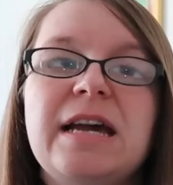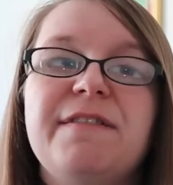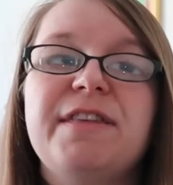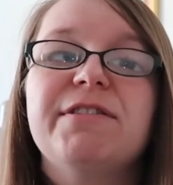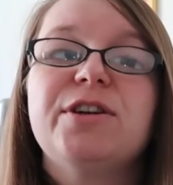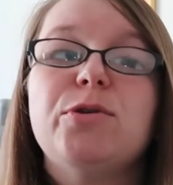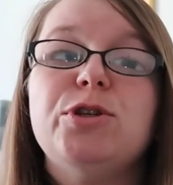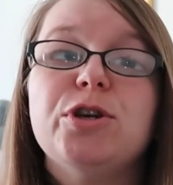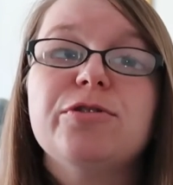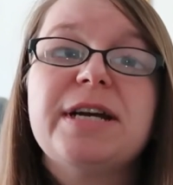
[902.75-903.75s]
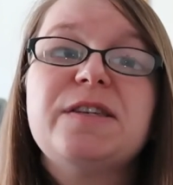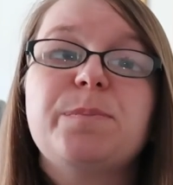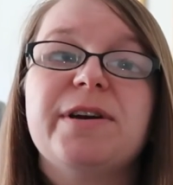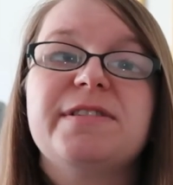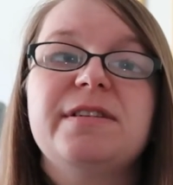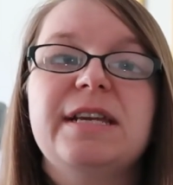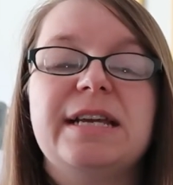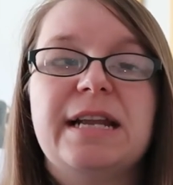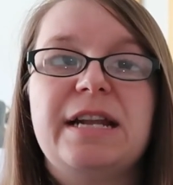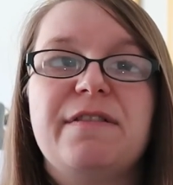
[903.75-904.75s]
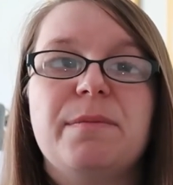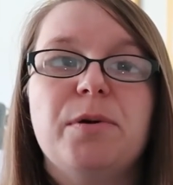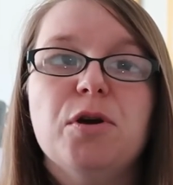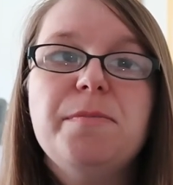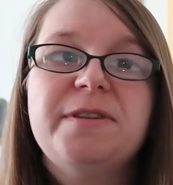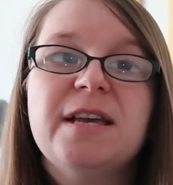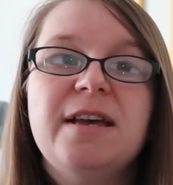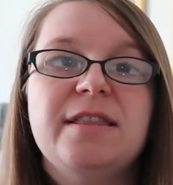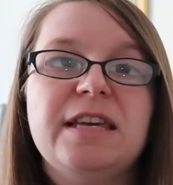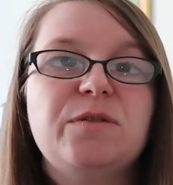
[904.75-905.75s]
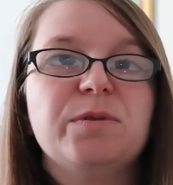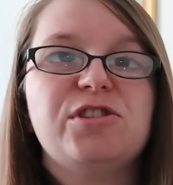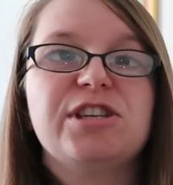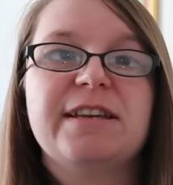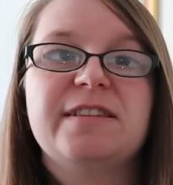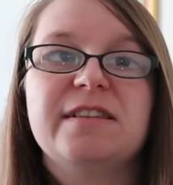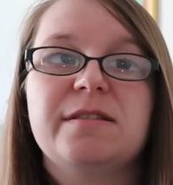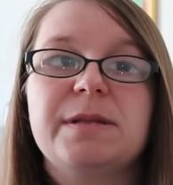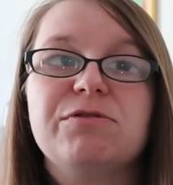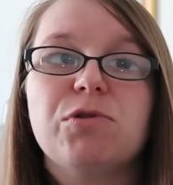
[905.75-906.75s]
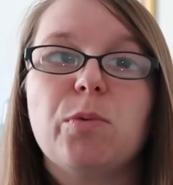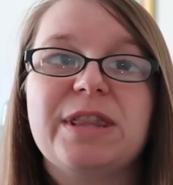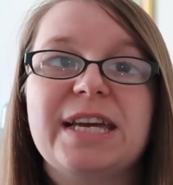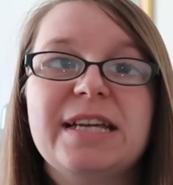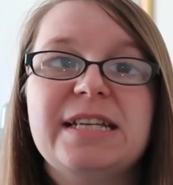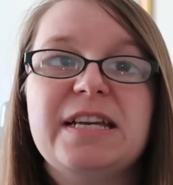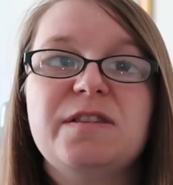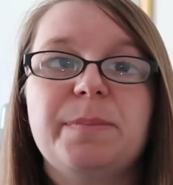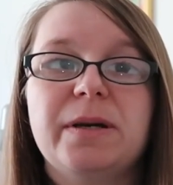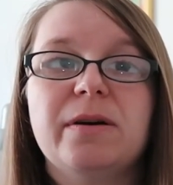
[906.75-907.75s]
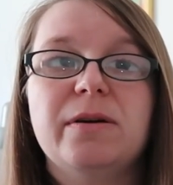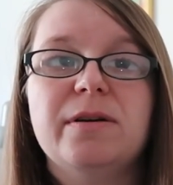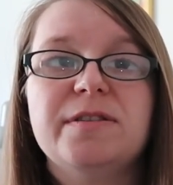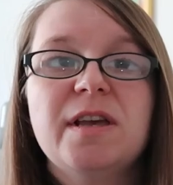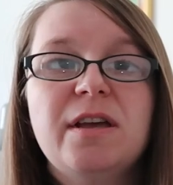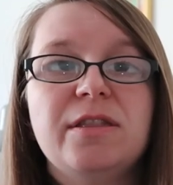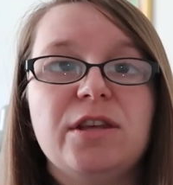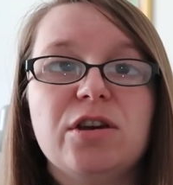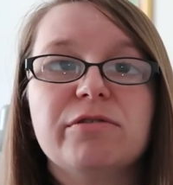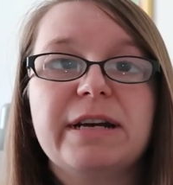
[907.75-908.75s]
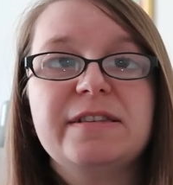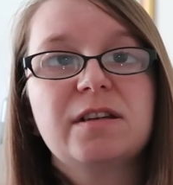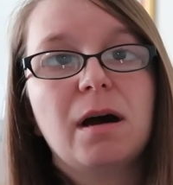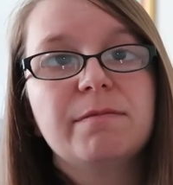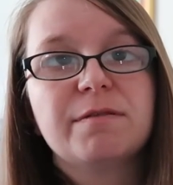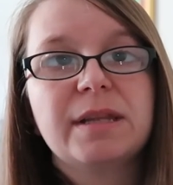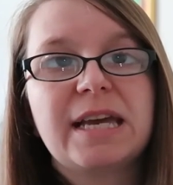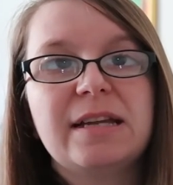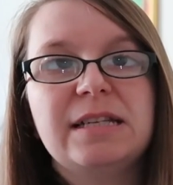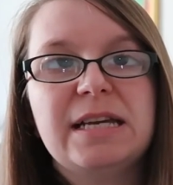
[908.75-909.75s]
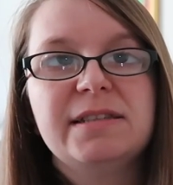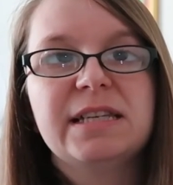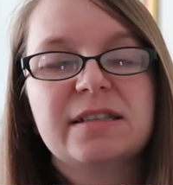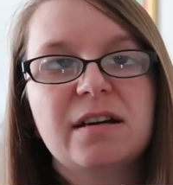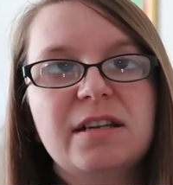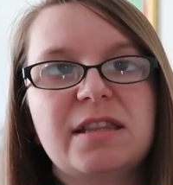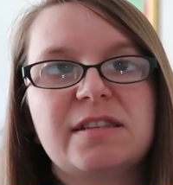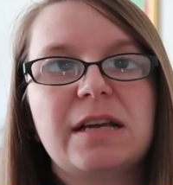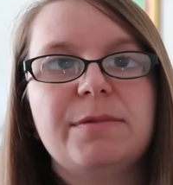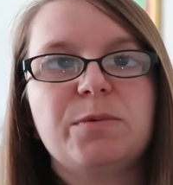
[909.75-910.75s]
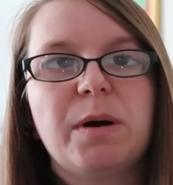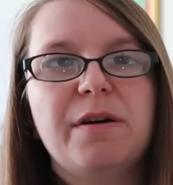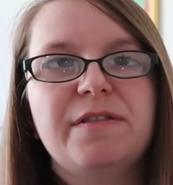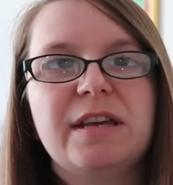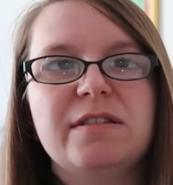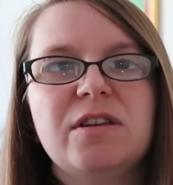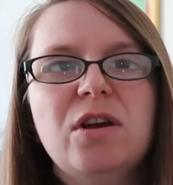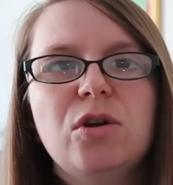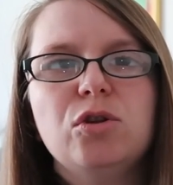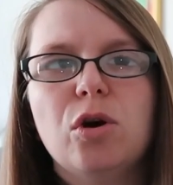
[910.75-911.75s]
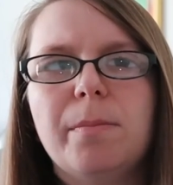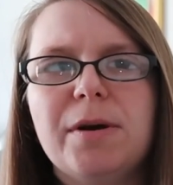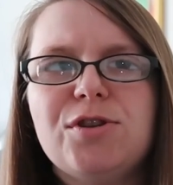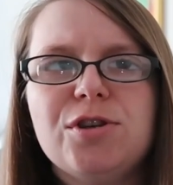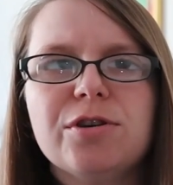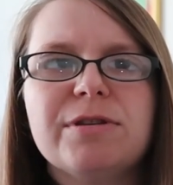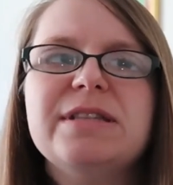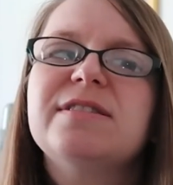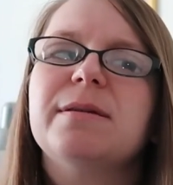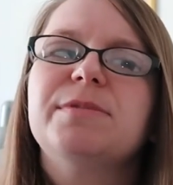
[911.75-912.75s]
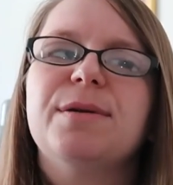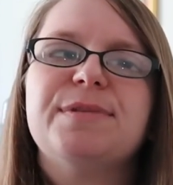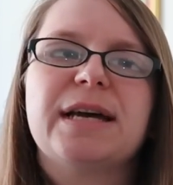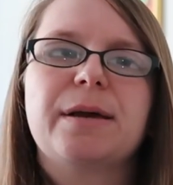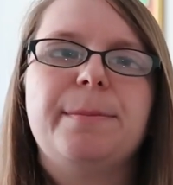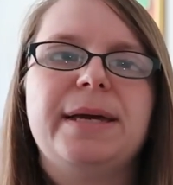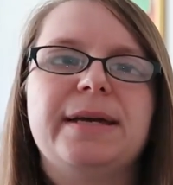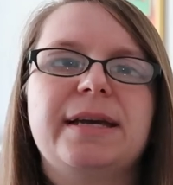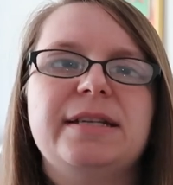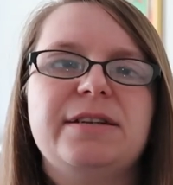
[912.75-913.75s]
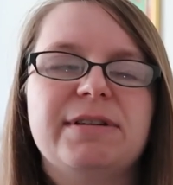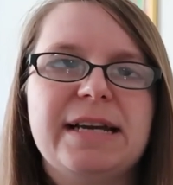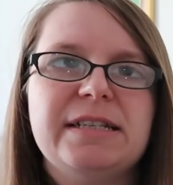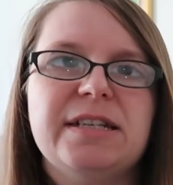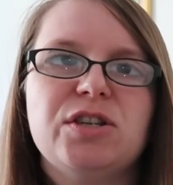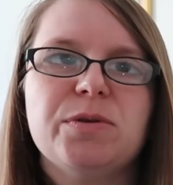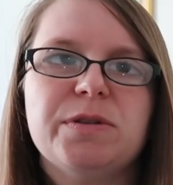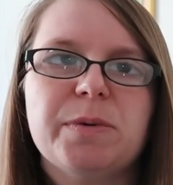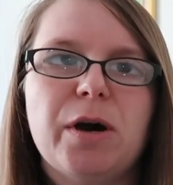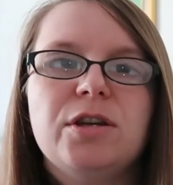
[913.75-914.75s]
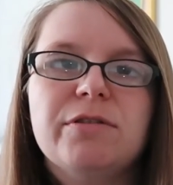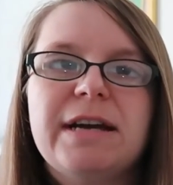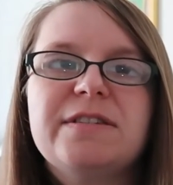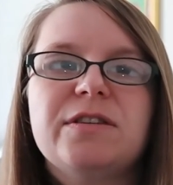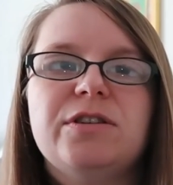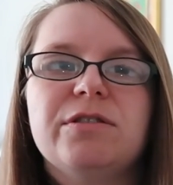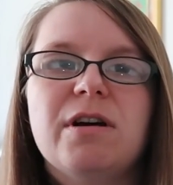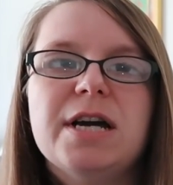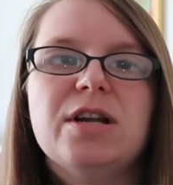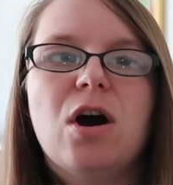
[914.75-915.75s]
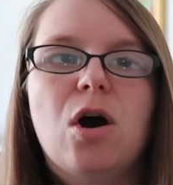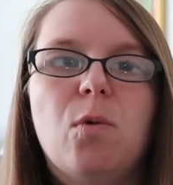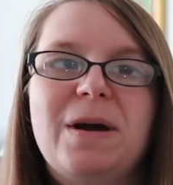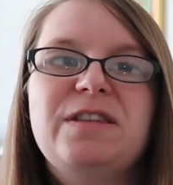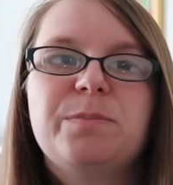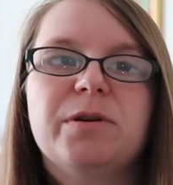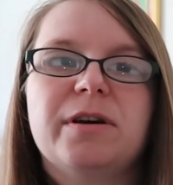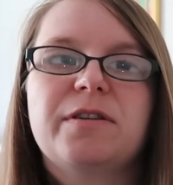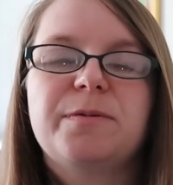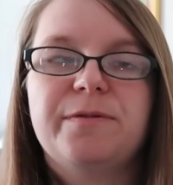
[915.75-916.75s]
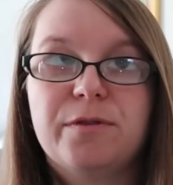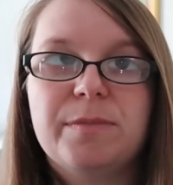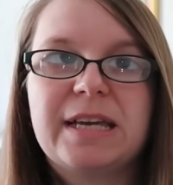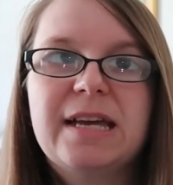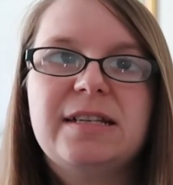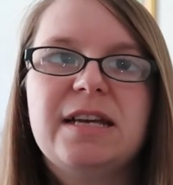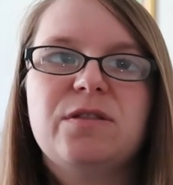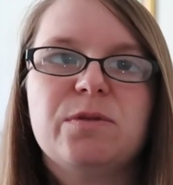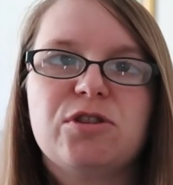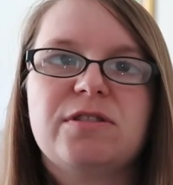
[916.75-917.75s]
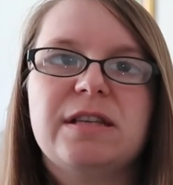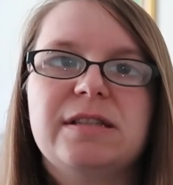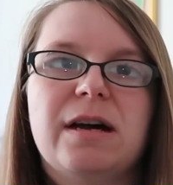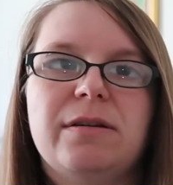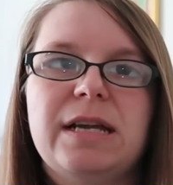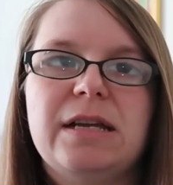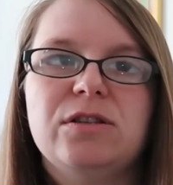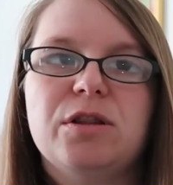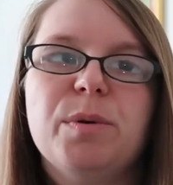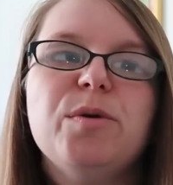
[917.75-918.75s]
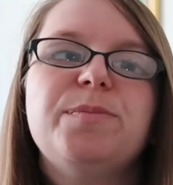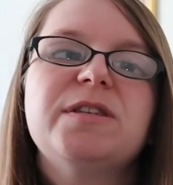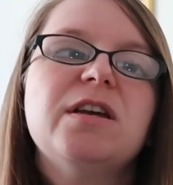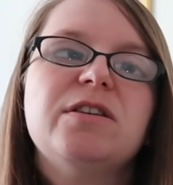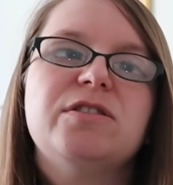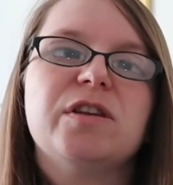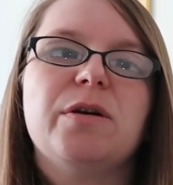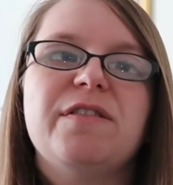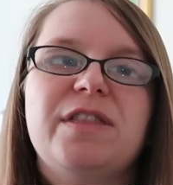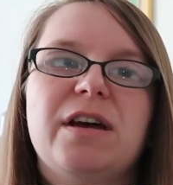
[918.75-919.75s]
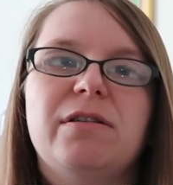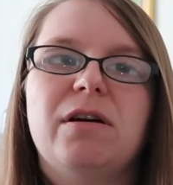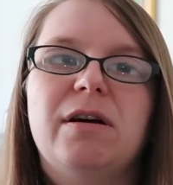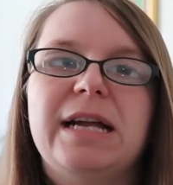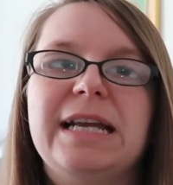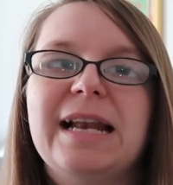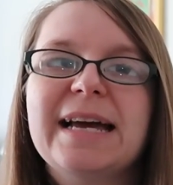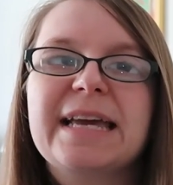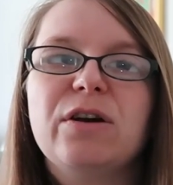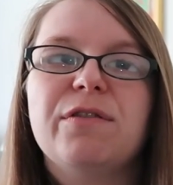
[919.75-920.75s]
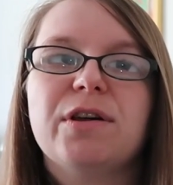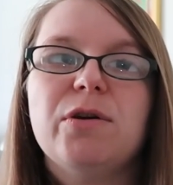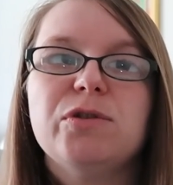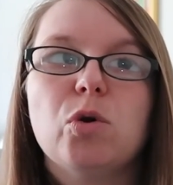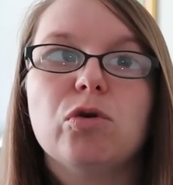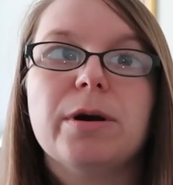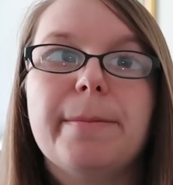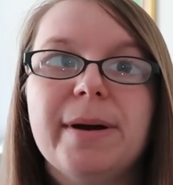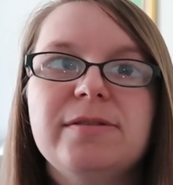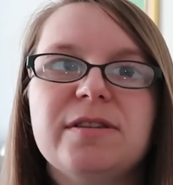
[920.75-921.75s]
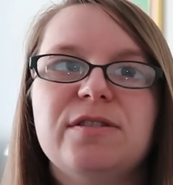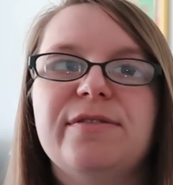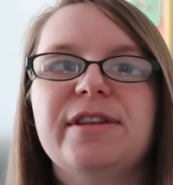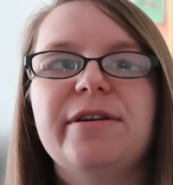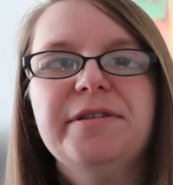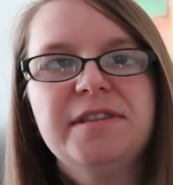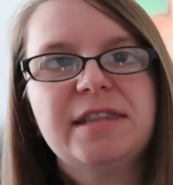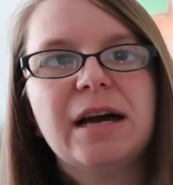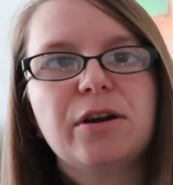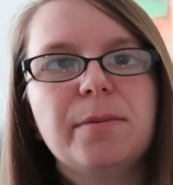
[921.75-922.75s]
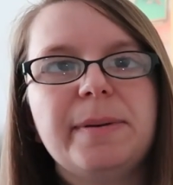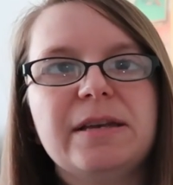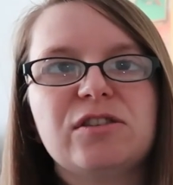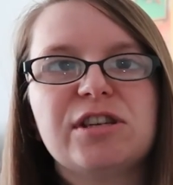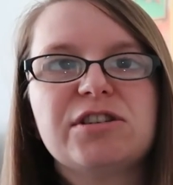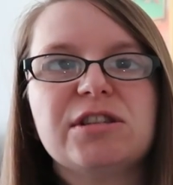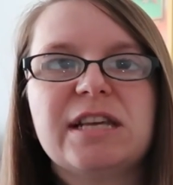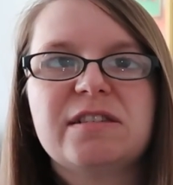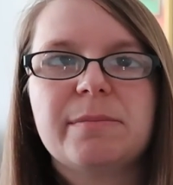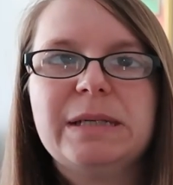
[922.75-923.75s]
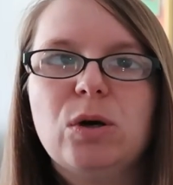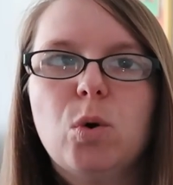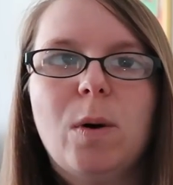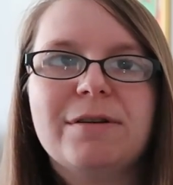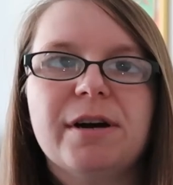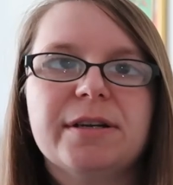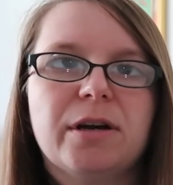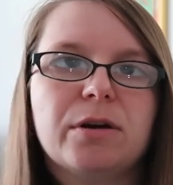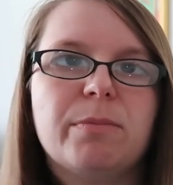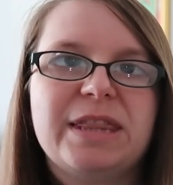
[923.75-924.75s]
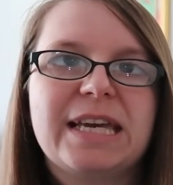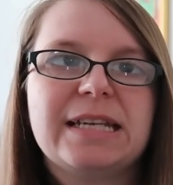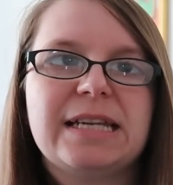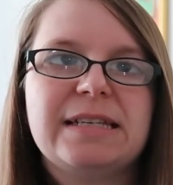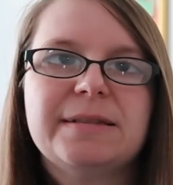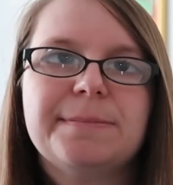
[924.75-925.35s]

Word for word: If there are no urates present in any of the poops, this would suggest there's something wrong with the kidneys because the urates come from the kidneys. It's kind of the same as well if there's not much urine. Sometimes that can be a kidney related issue as well. Urates and urine are waste products from the kidneys which are sent down into the poops. So if there are any lacking of those or an abundance of those, that could be a suggestion there's something not quite right going on with the kidneys.